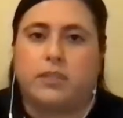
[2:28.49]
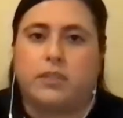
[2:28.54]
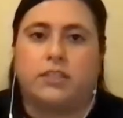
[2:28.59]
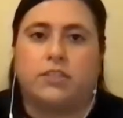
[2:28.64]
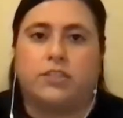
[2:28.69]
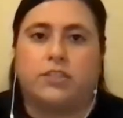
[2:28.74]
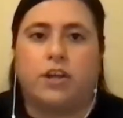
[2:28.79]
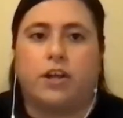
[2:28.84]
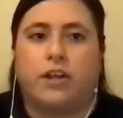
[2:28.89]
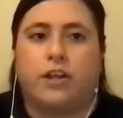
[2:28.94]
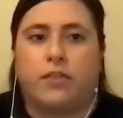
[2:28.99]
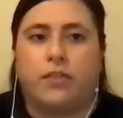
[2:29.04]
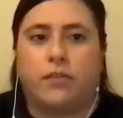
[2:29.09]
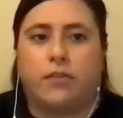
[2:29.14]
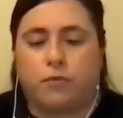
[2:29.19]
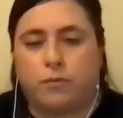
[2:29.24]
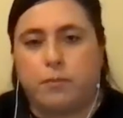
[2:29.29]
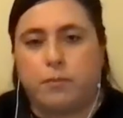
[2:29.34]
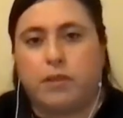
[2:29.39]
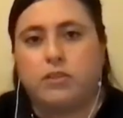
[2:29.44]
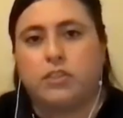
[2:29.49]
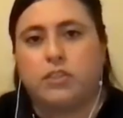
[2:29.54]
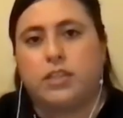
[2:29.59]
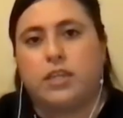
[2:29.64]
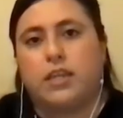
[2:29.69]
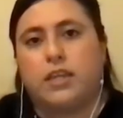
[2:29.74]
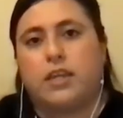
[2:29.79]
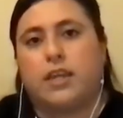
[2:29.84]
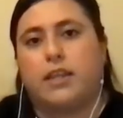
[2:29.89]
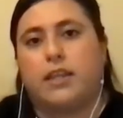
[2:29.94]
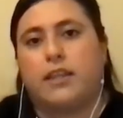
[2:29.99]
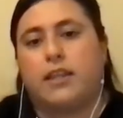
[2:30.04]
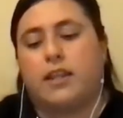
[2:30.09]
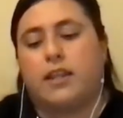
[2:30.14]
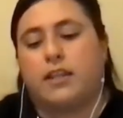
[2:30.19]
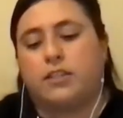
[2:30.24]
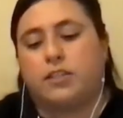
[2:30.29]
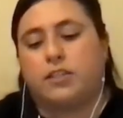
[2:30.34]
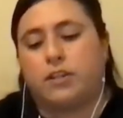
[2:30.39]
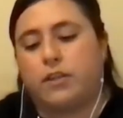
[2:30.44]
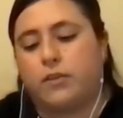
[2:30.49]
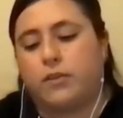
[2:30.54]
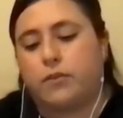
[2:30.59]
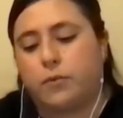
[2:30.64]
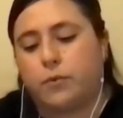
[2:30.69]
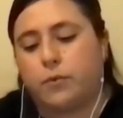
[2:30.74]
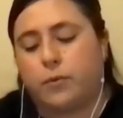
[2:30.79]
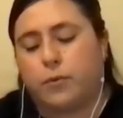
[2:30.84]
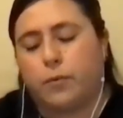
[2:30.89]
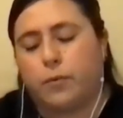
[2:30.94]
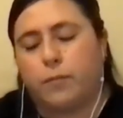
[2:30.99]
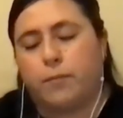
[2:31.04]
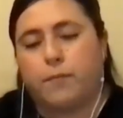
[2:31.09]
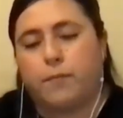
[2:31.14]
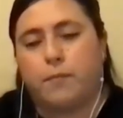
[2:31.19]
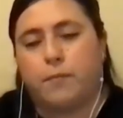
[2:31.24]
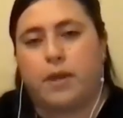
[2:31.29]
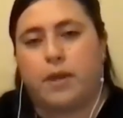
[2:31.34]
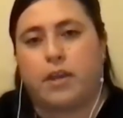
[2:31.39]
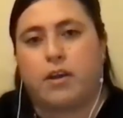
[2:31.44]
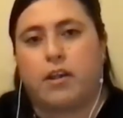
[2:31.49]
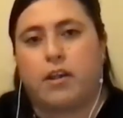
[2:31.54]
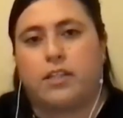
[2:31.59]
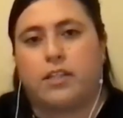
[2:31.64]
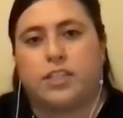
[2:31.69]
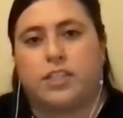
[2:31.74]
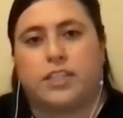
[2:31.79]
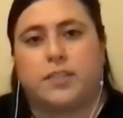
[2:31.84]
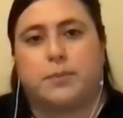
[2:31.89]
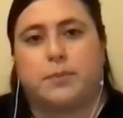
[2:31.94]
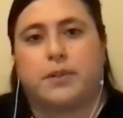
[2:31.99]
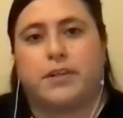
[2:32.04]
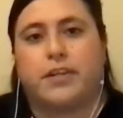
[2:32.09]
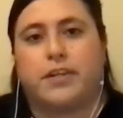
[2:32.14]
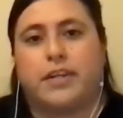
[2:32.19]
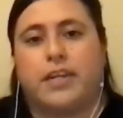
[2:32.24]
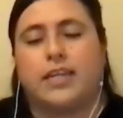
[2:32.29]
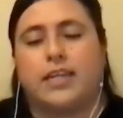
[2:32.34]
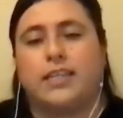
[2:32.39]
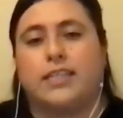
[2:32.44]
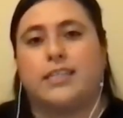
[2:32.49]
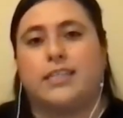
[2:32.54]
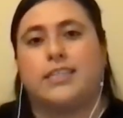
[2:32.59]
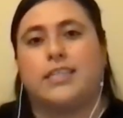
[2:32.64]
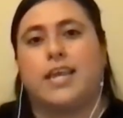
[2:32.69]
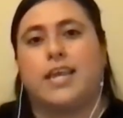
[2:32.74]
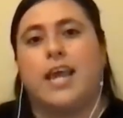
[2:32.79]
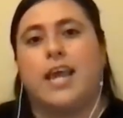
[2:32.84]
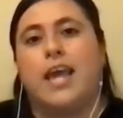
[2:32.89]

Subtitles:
I saw it through the music, and then I saw it through my college experience.